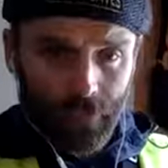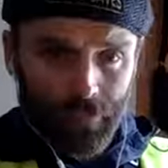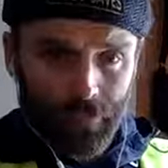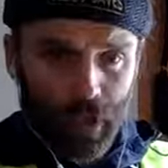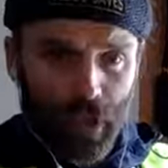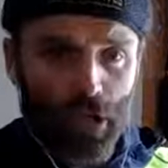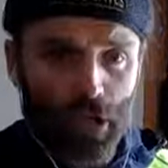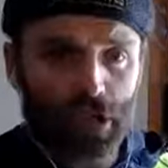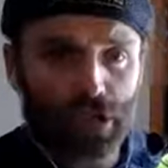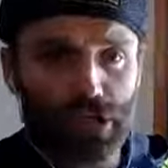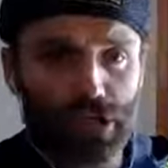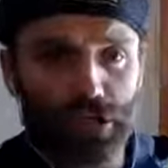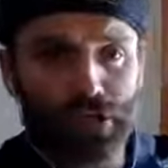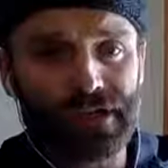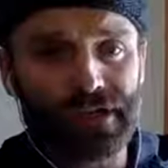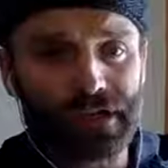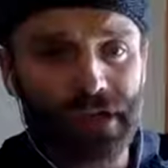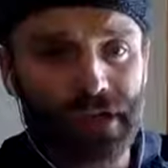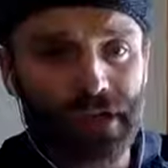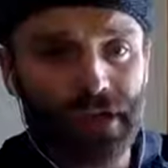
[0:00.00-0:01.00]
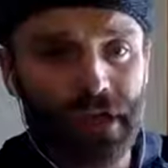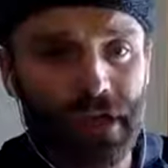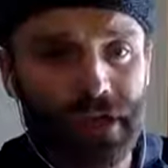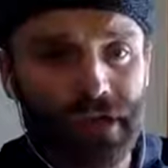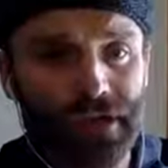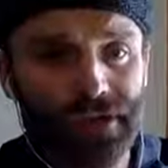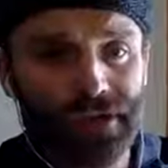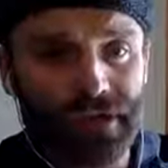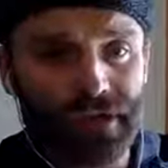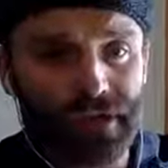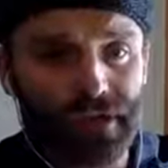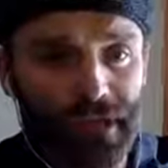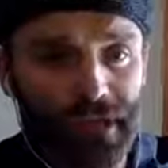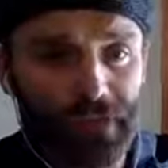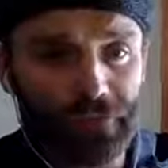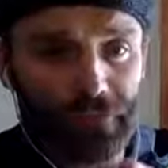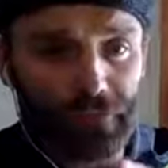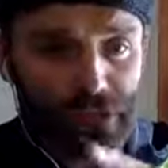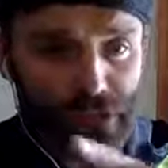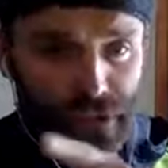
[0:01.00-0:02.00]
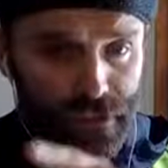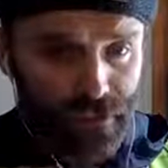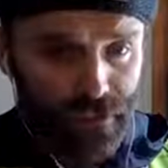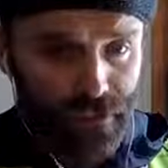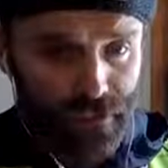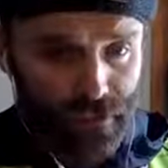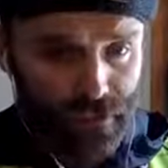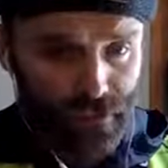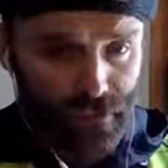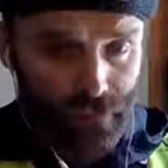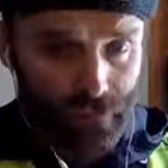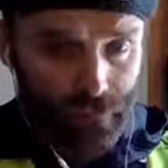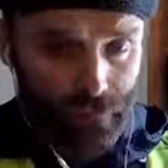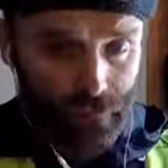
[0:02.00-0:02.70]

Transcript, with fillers: purgatory denies the need for Jesus